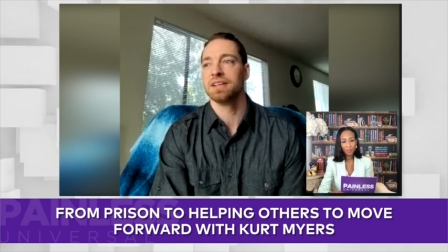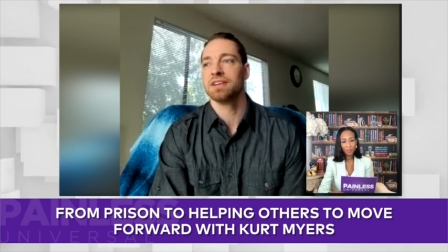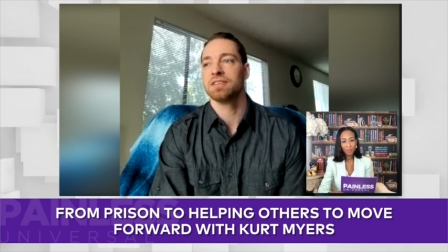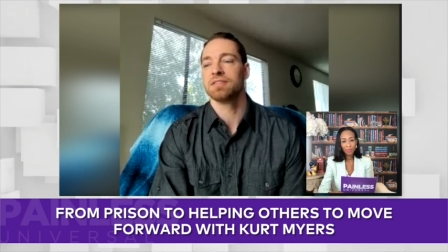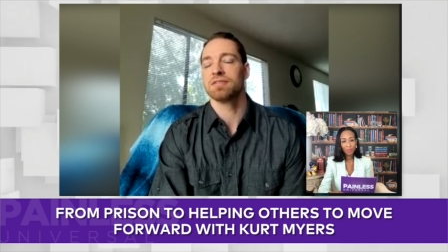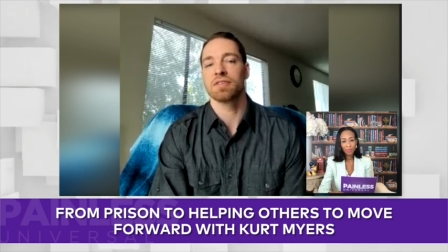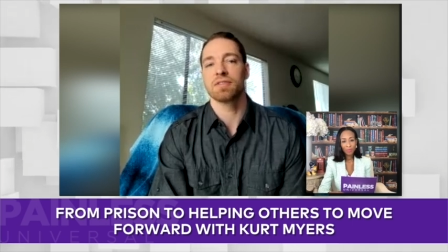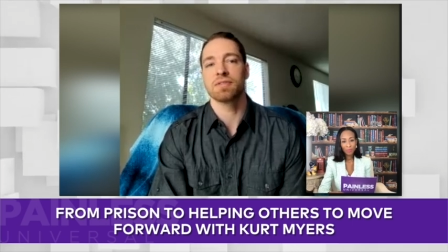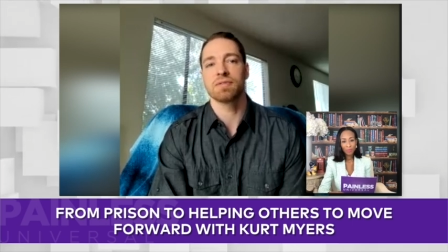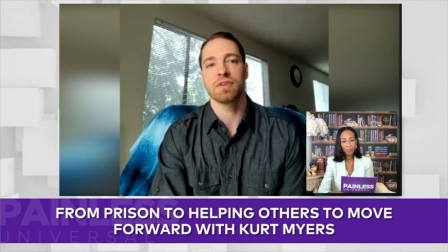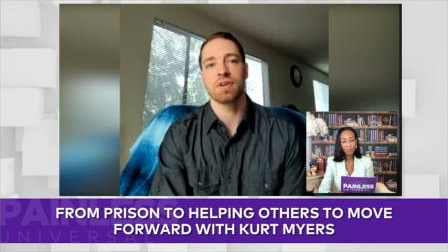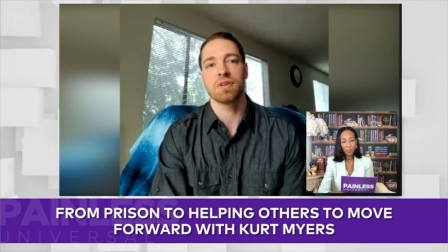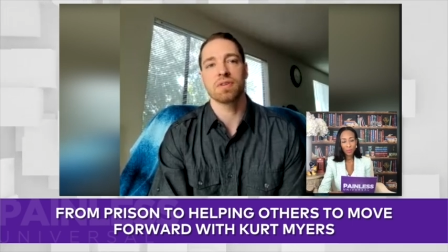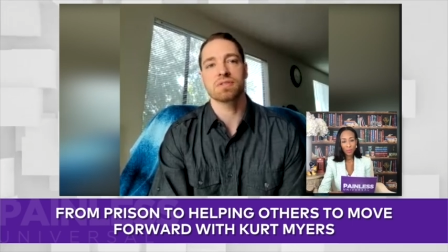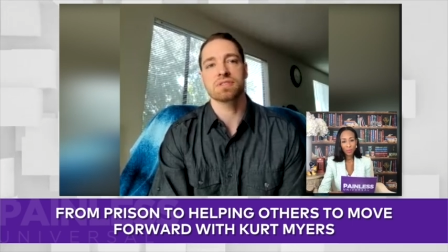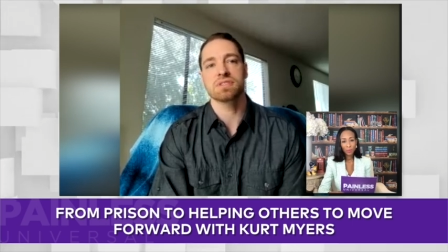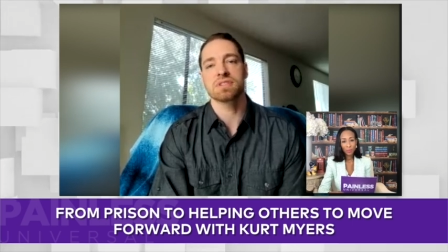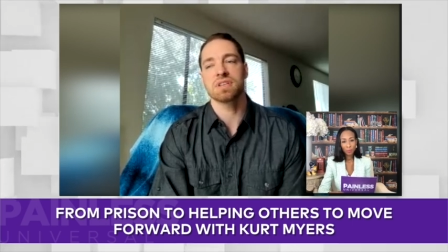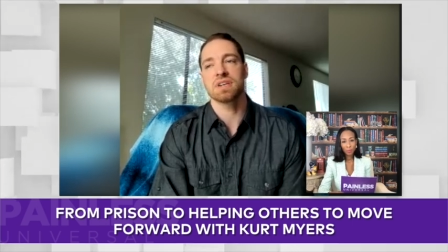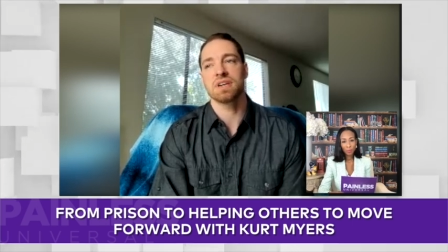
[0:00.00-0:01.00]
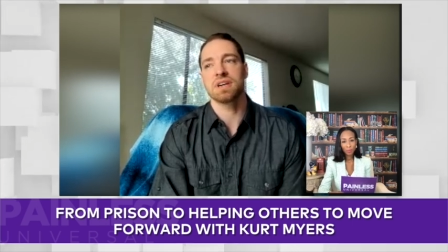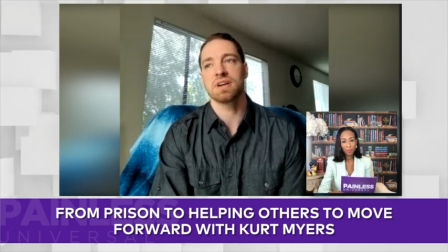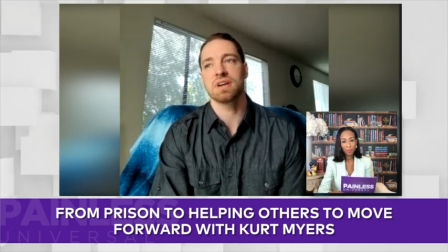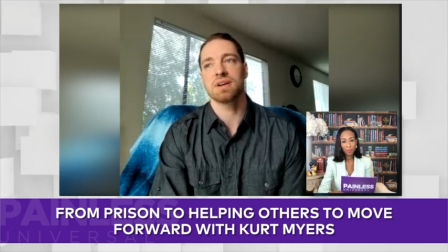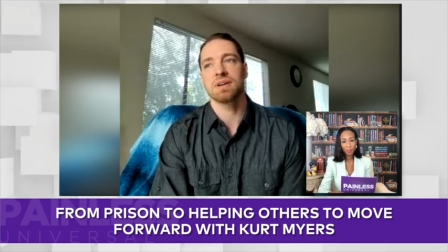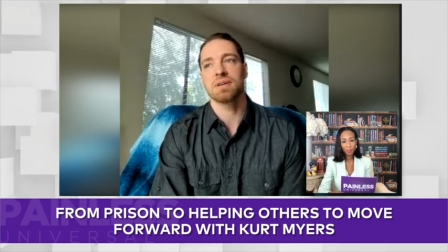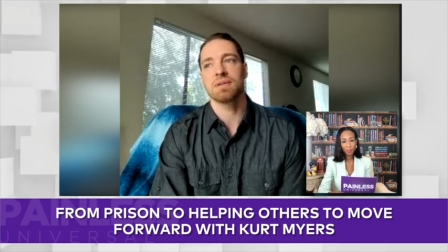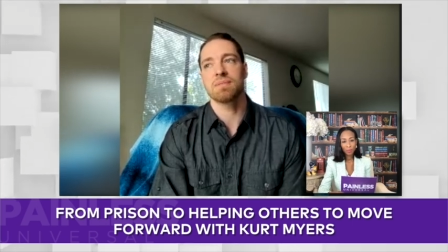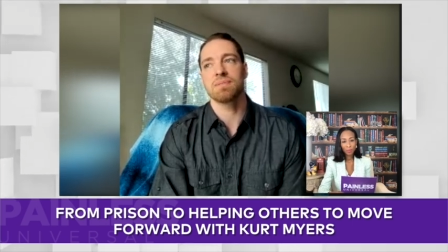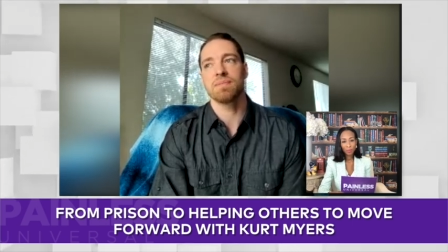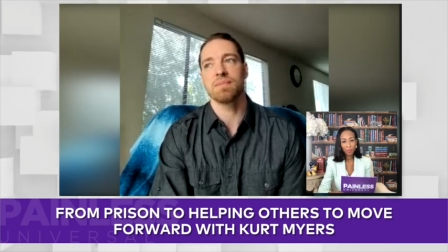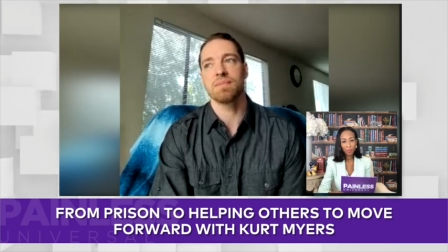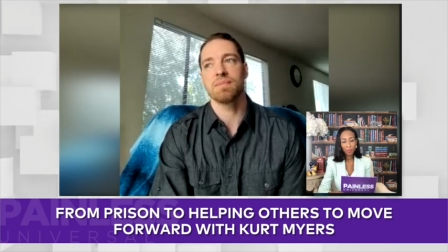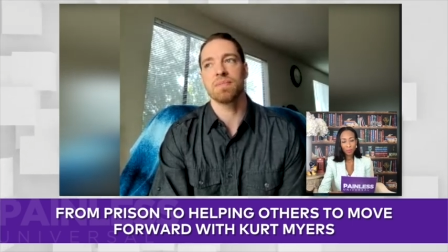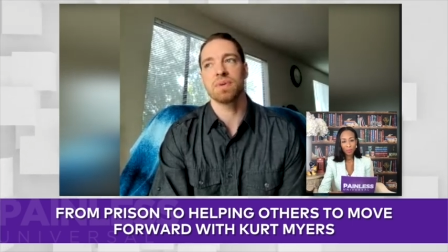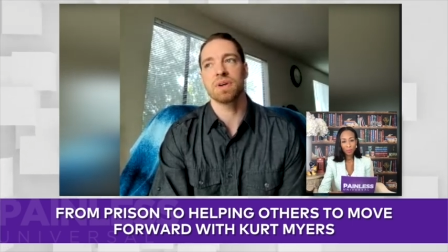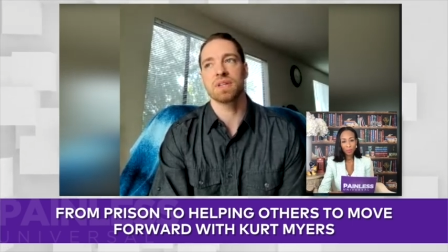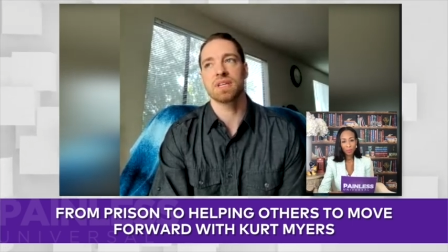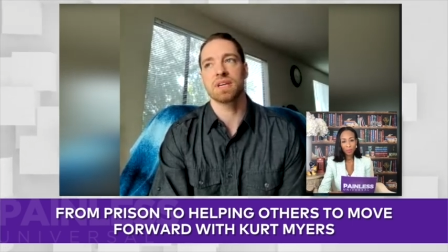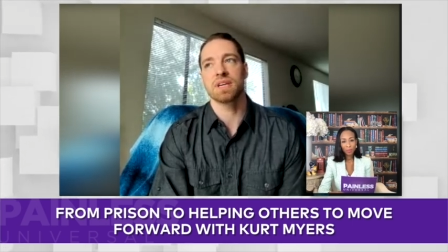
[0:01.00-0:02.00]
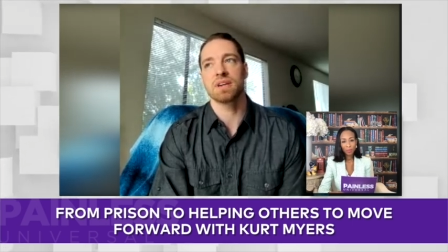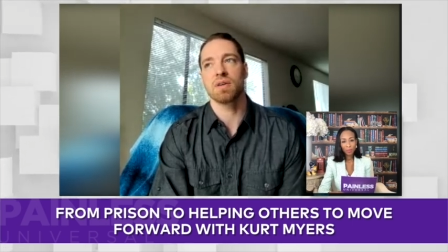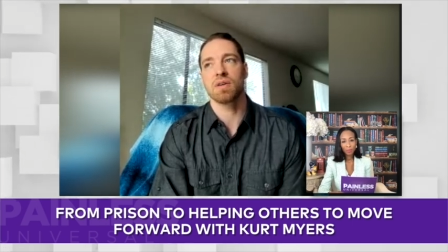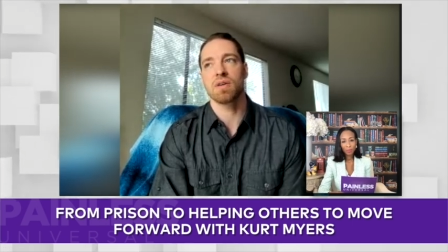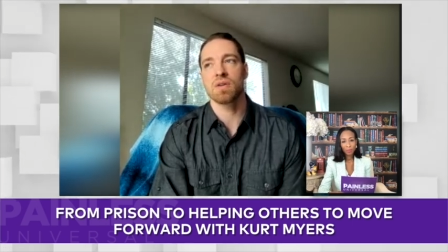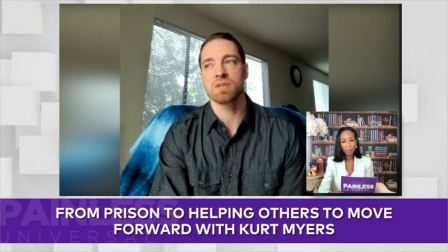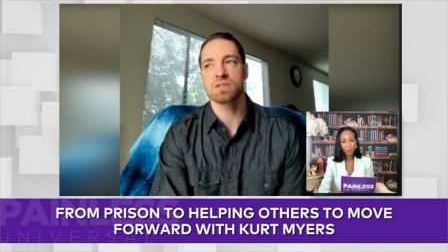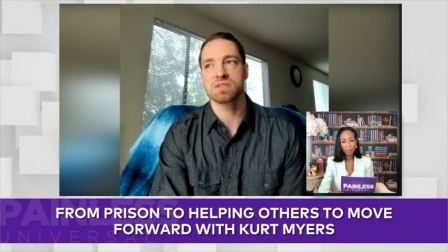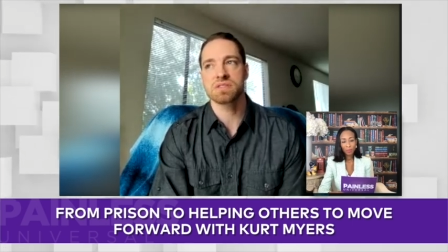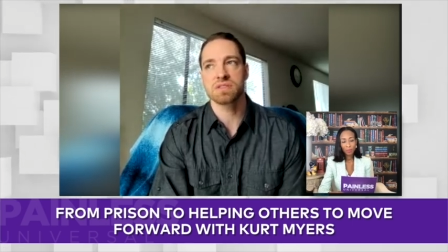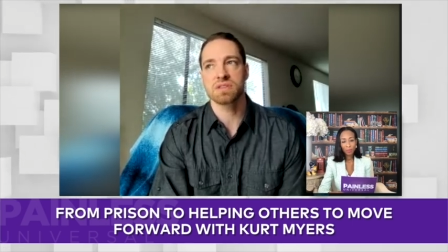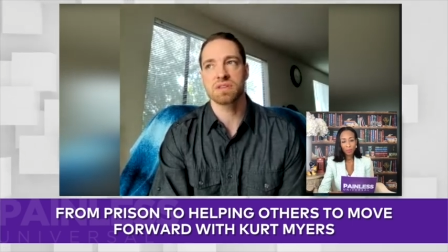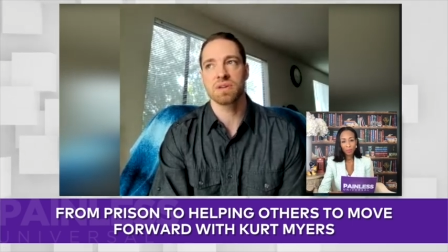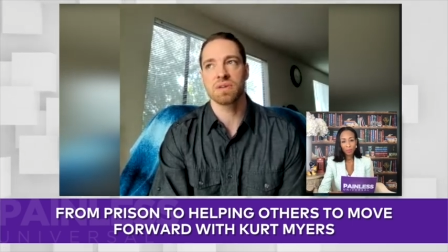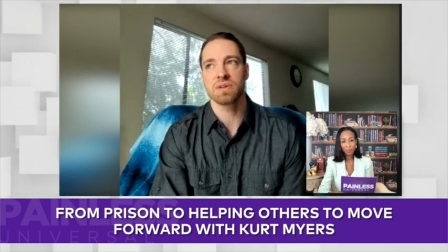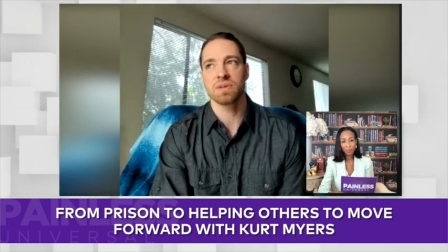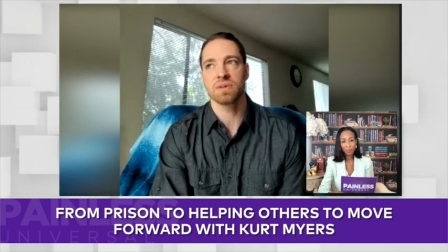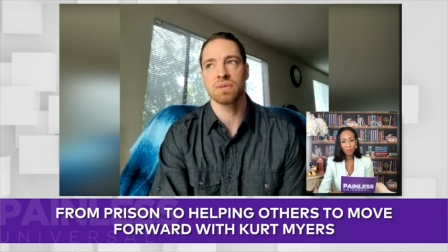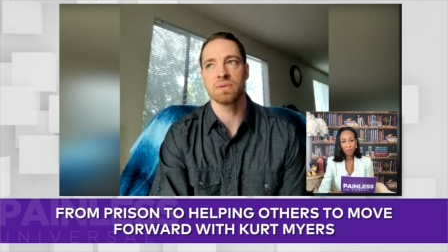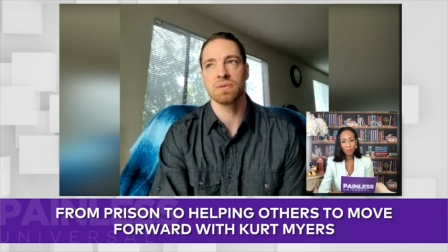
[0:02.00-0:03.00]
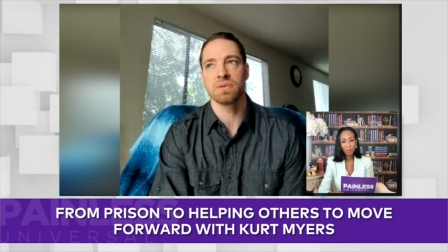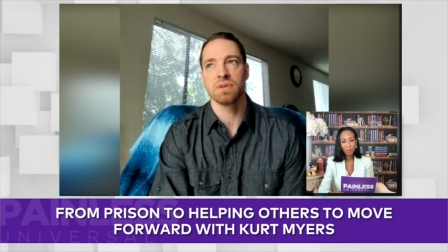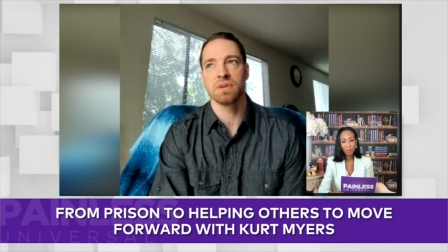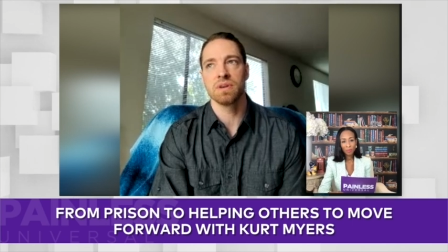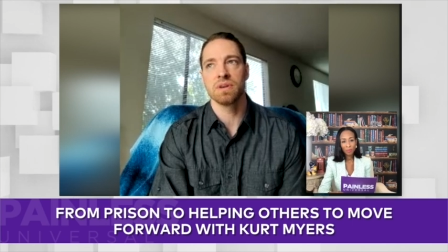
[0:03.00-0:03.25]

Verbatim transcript: for folks. Um, but then also